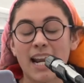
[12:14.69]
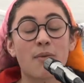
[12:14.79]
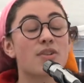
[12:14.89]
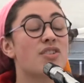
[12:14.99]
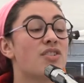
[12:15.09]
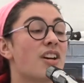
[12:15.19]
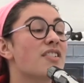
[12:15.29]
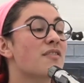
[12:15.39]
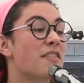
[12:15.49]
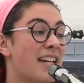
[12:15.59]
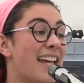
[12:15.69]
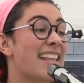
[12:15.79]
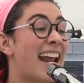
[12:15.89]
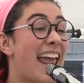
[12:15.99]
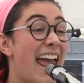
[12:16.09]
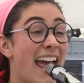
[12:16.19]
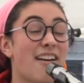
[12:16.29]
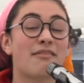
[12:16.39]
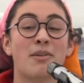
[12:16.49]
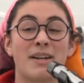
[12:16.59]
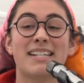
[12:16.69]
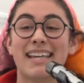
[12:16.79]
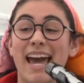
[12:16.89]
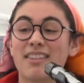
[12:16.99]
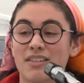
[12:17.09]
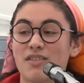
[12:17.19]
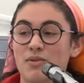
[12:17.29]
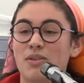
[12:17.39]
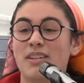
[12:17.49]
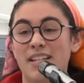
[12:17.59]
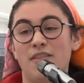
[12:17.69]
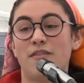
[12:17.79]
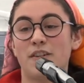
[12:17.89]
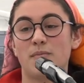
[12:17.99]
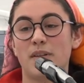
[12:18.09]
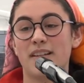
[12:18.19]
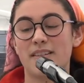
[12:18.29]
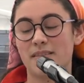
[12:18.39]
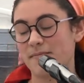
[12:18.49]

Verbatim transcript: that I would just forget that I ever went to Catholic school in the first place.